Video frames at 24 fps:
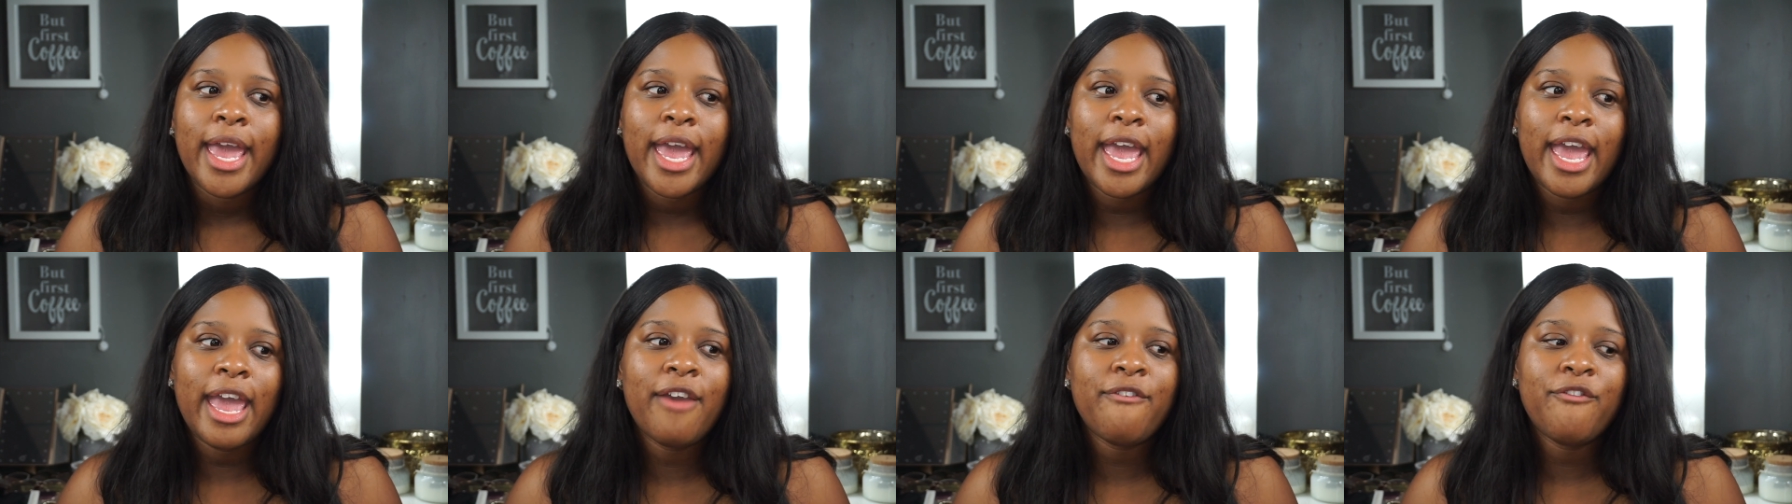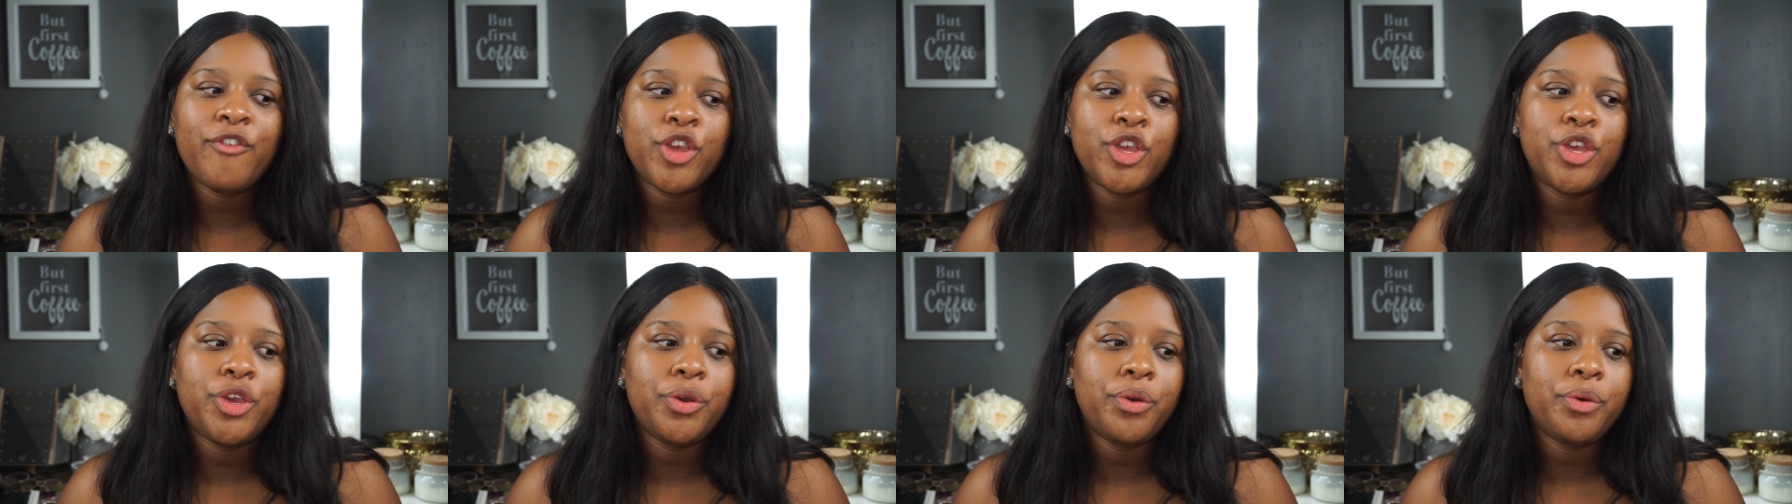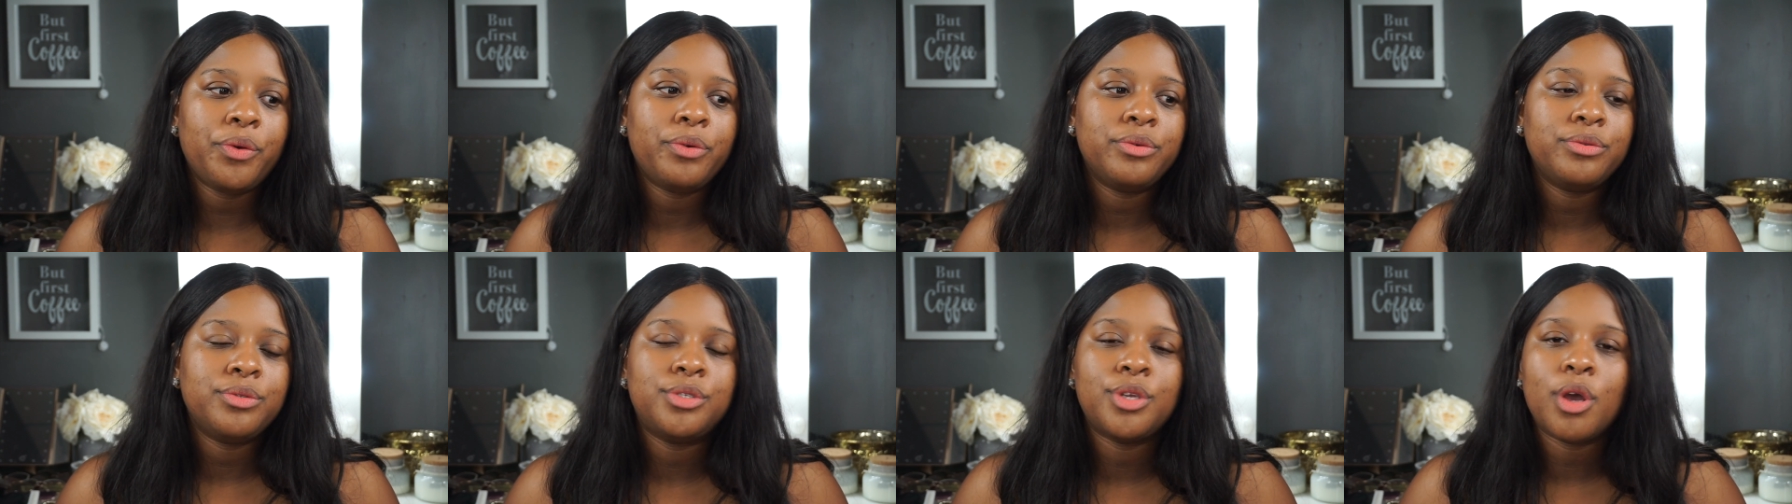If
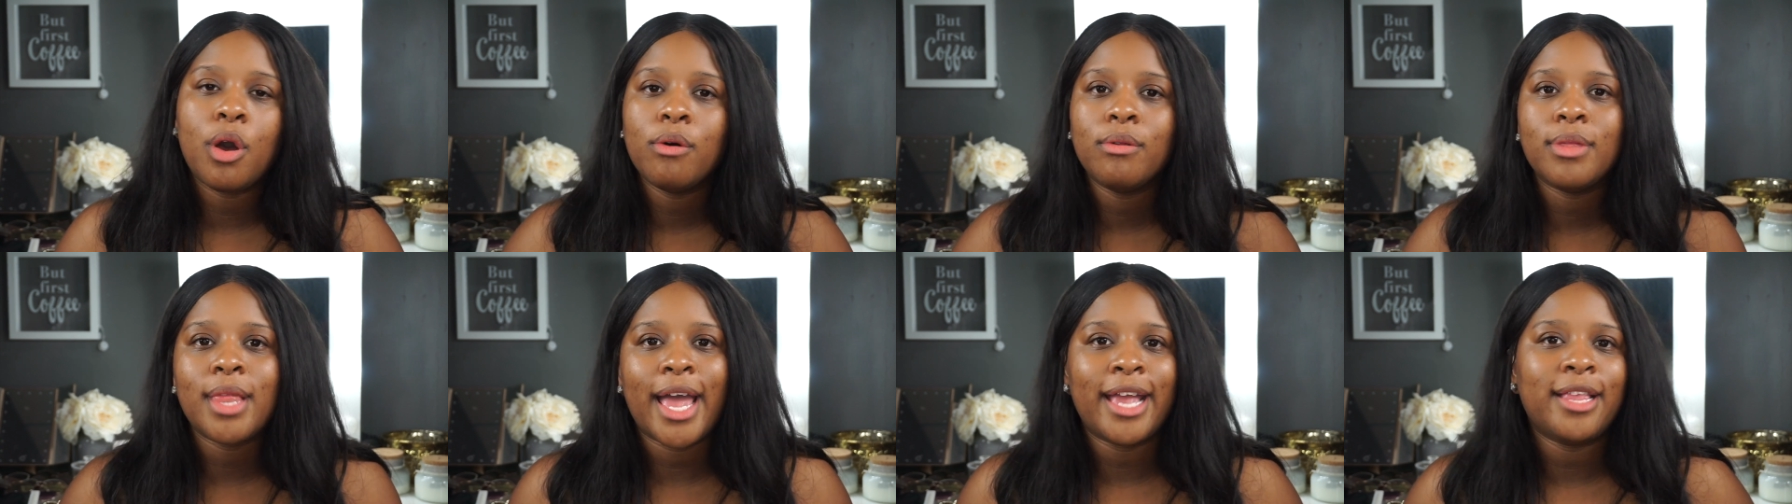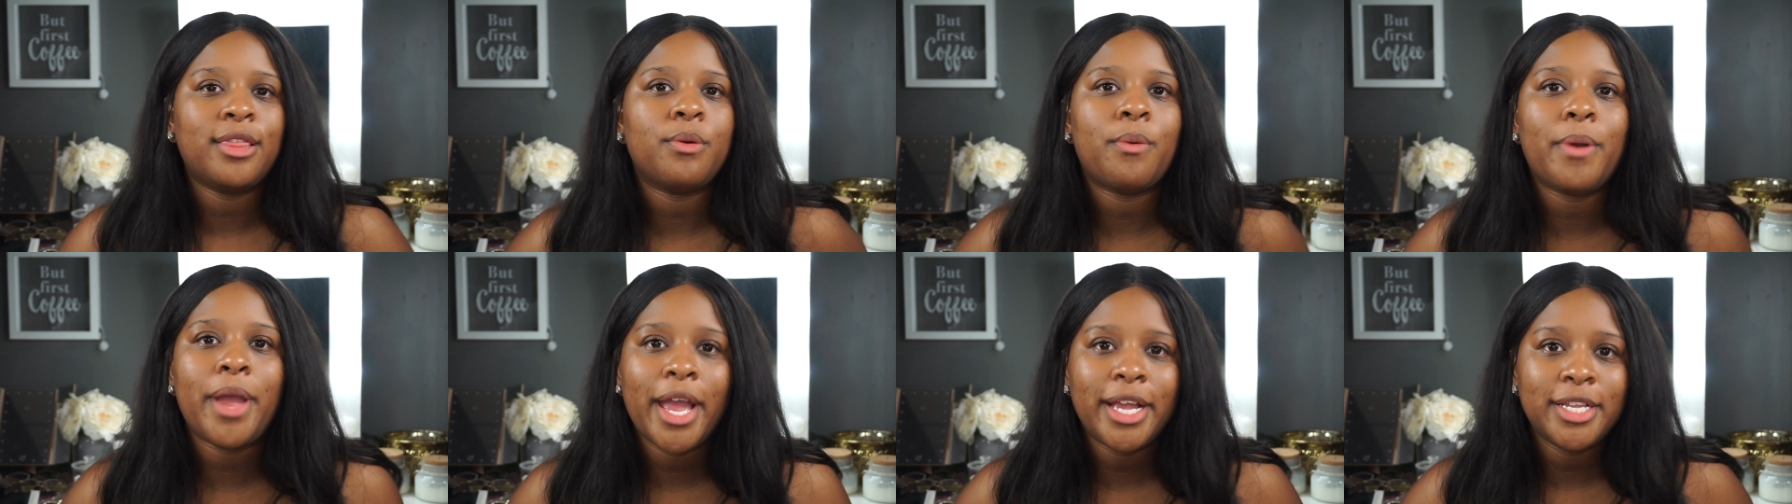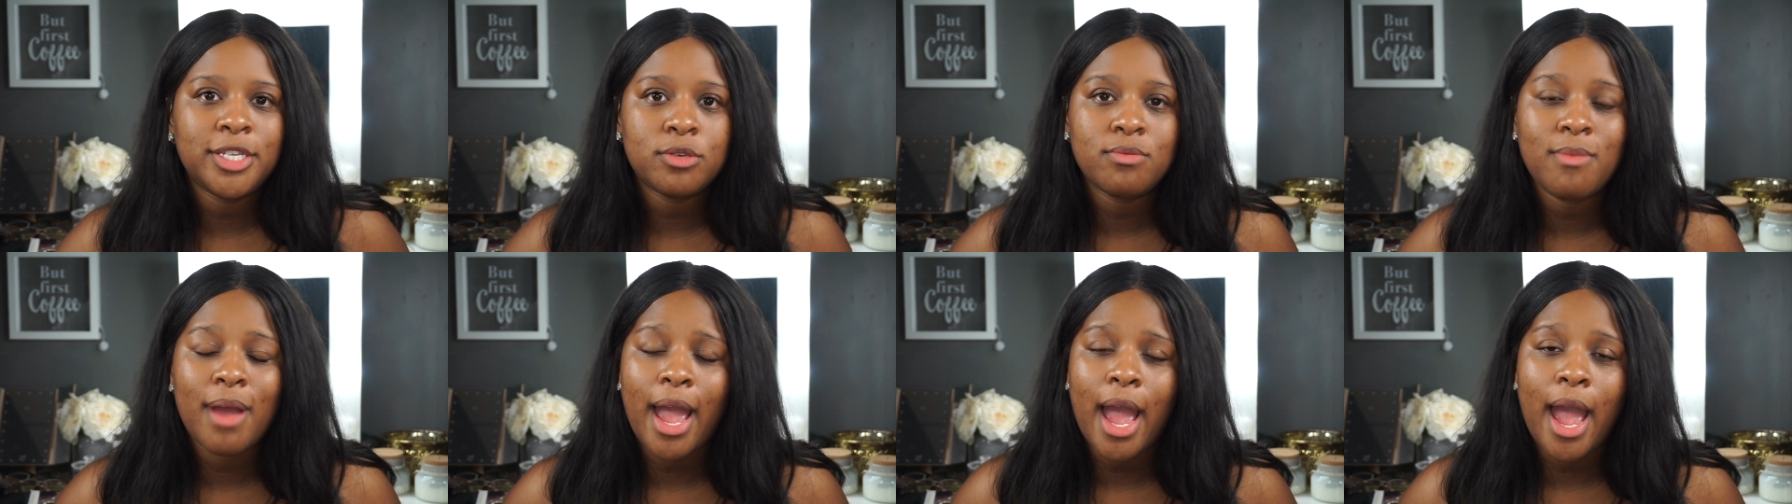you don't like the way I
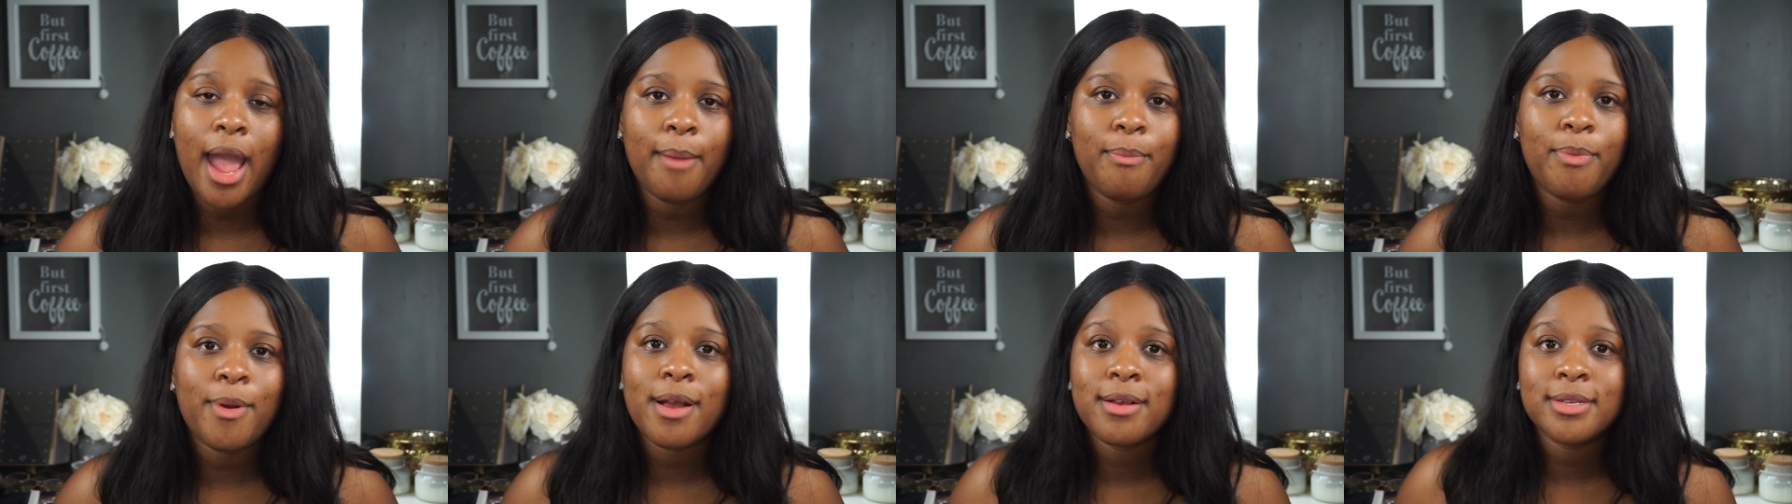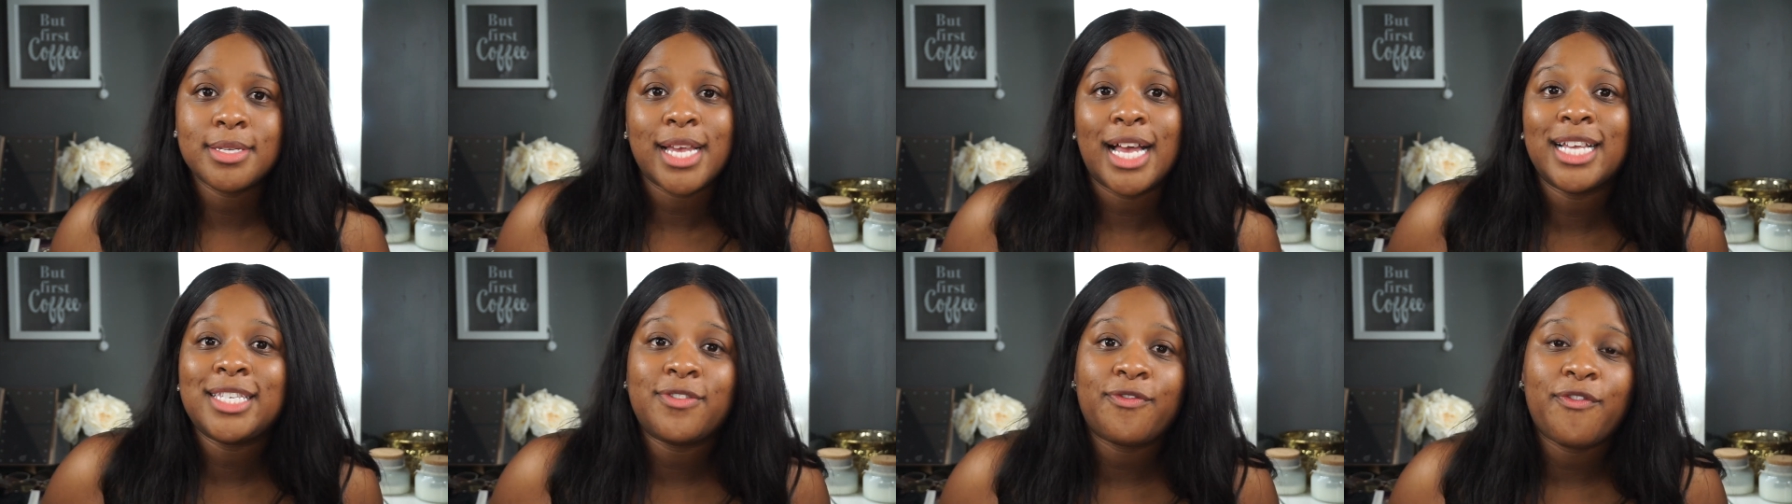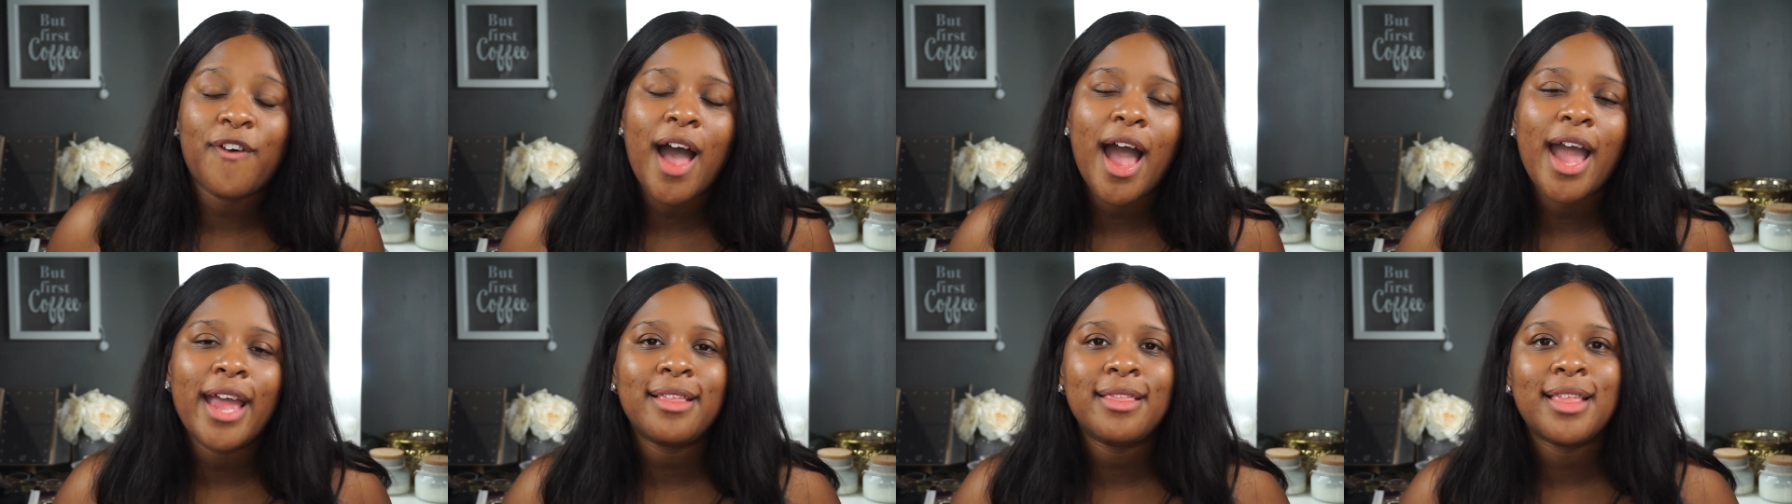do my eyebrows, that's
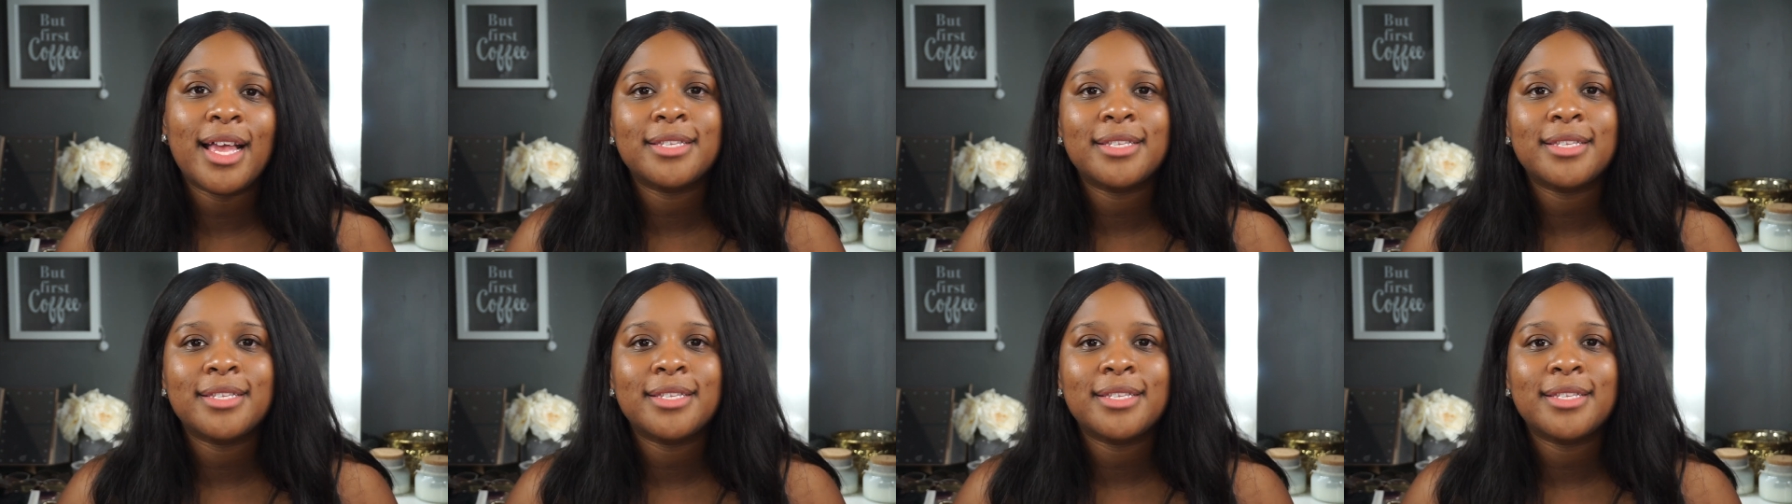fine.